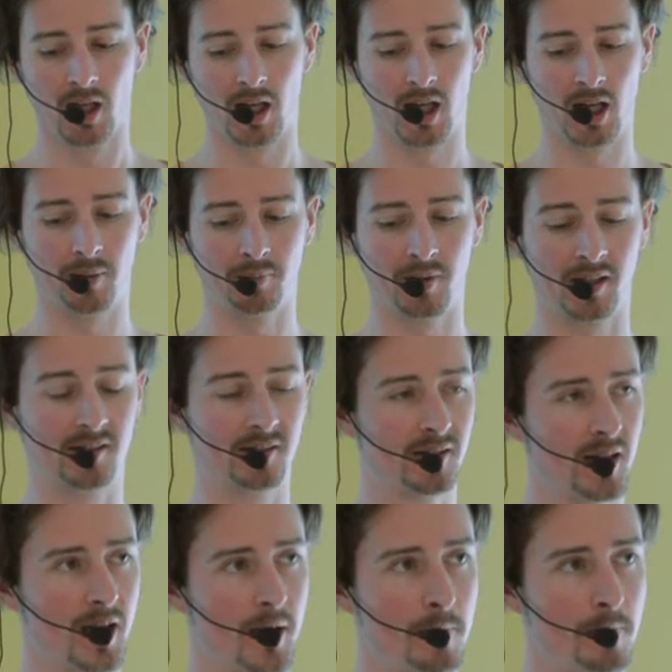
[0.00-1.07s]
Um,
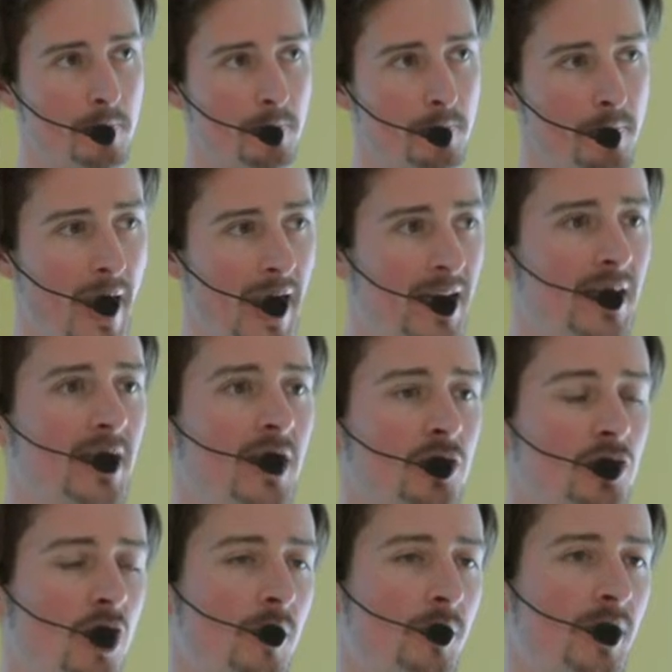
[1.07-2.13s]
it's mainly in
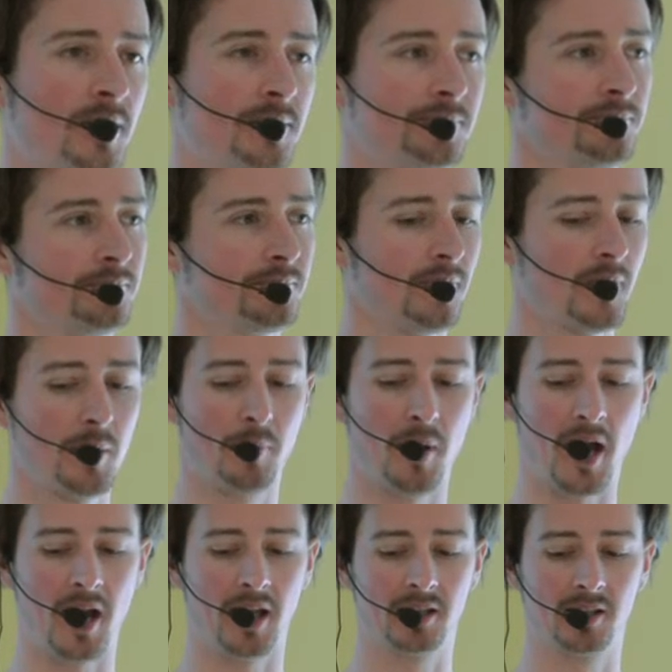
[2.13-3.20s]
German,
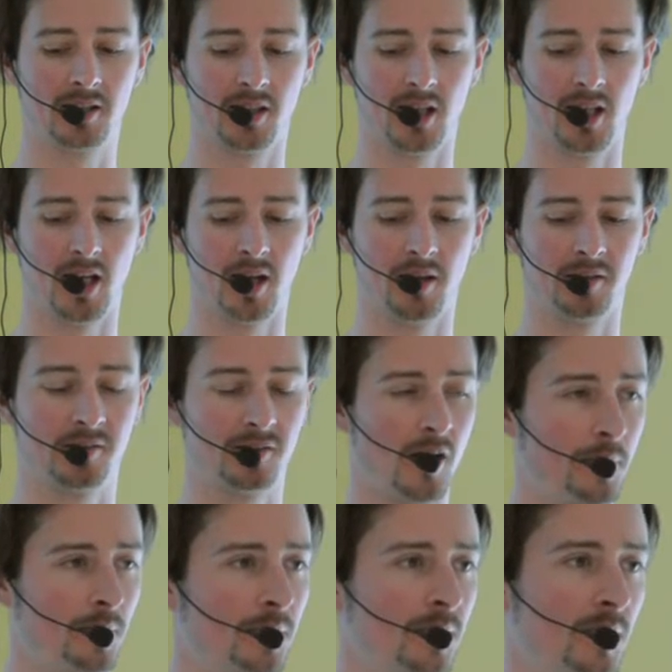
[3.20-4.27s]
but uh,
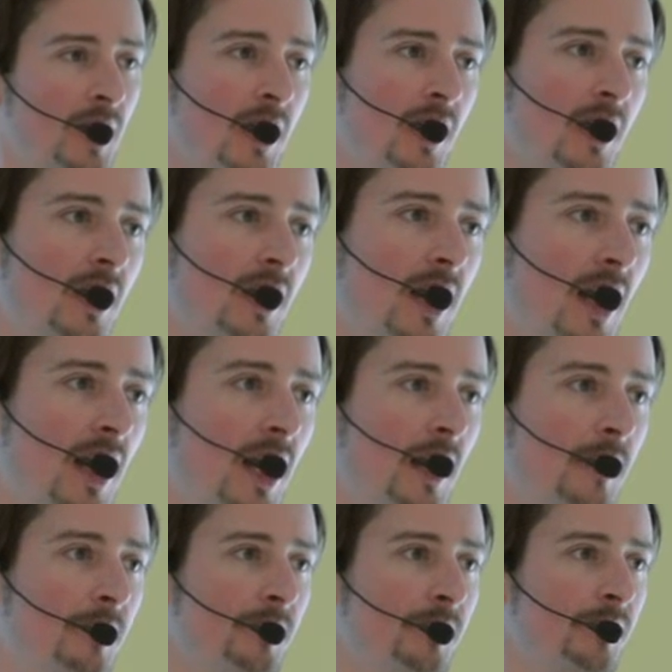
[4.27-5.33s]
some
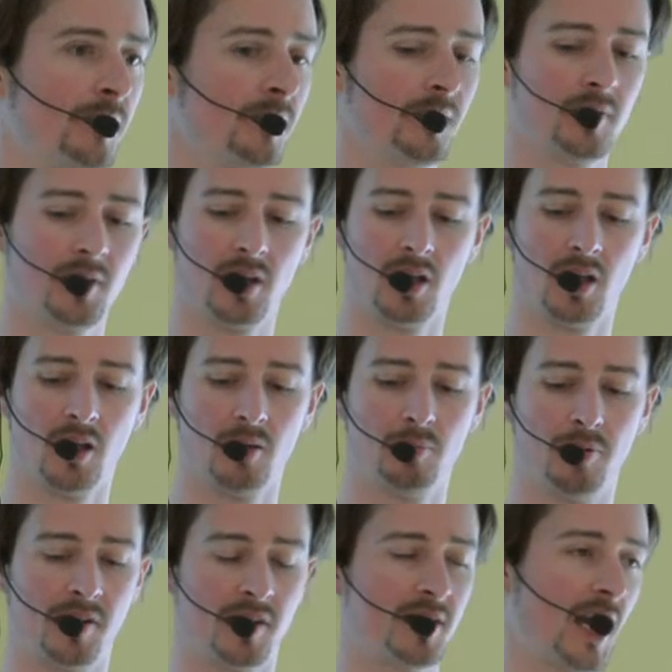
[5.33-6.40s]
um,
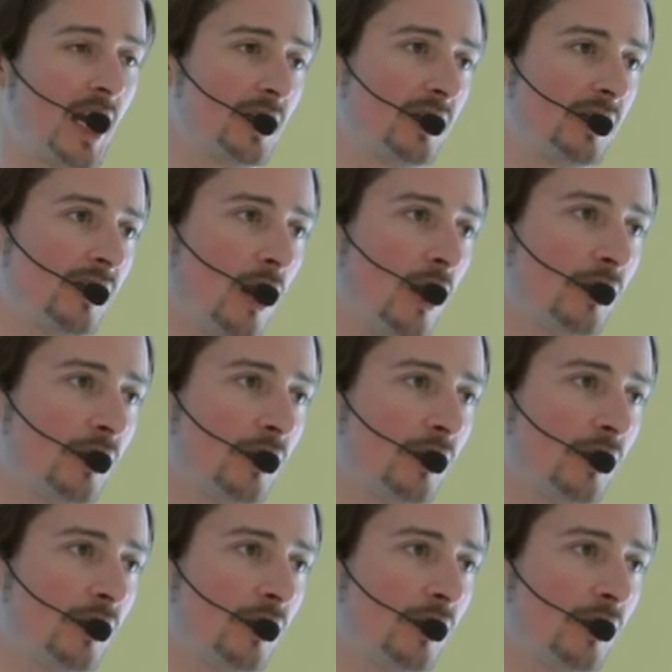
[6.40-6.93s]
presentations are